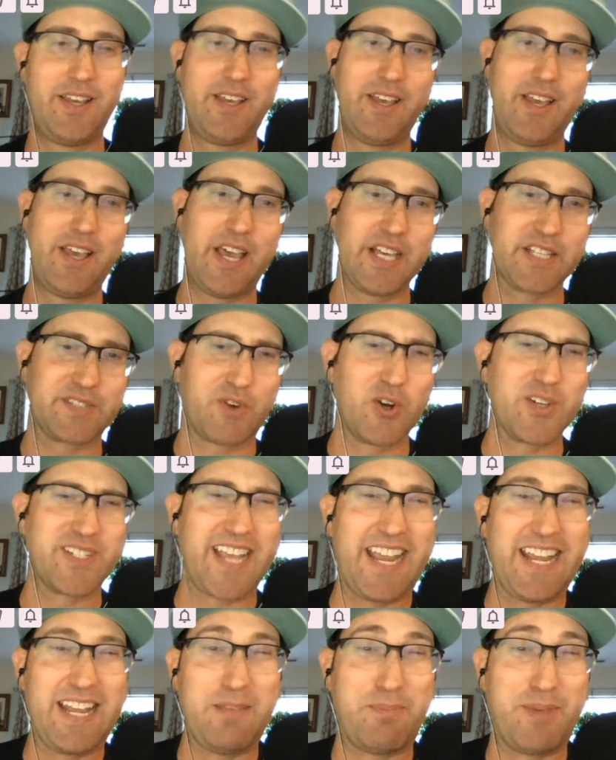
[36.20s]
As far as
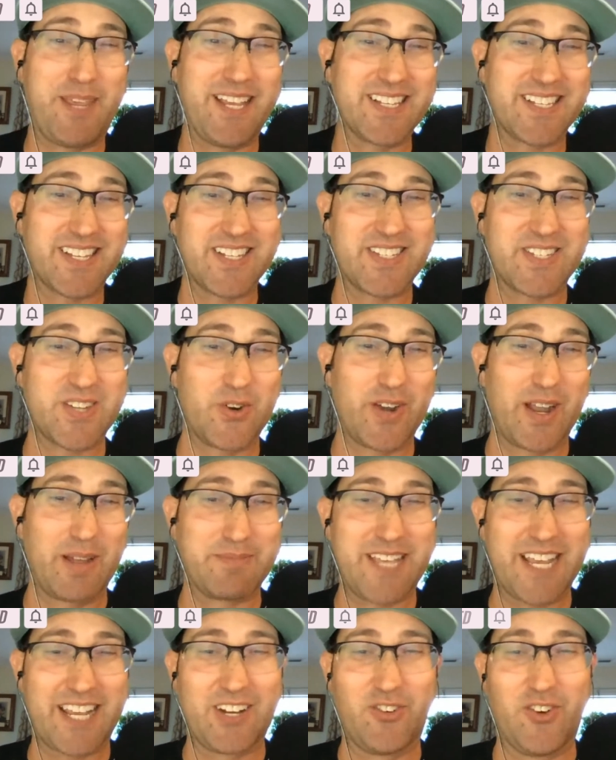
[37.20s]
ADP is concerned, I'm
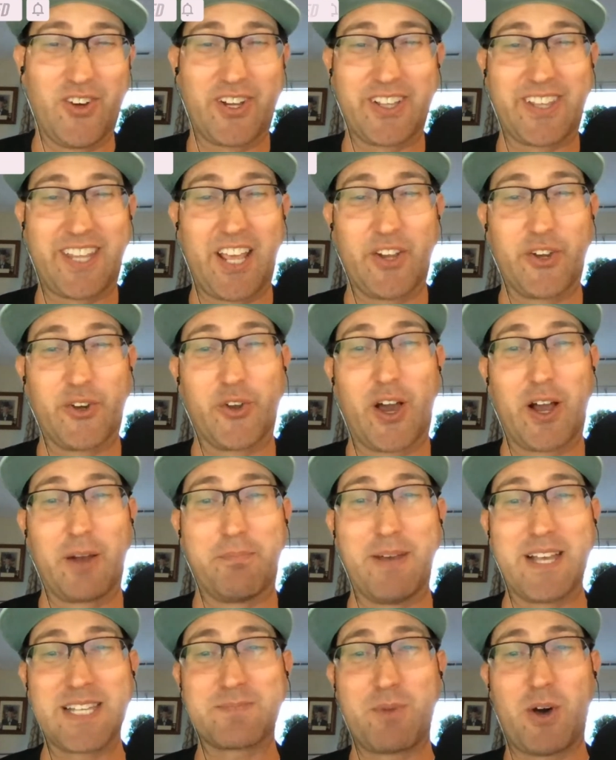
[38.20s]
taking a look at the underdog
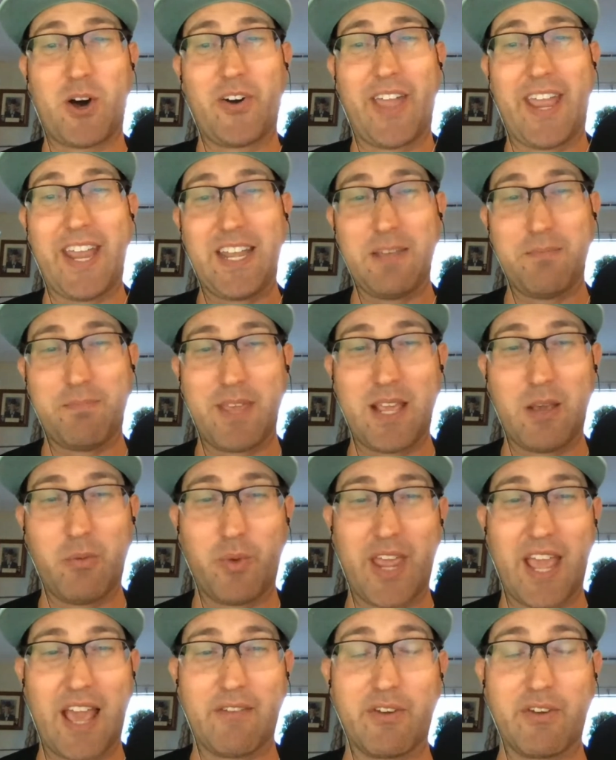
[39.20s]
best ball ADP. We have it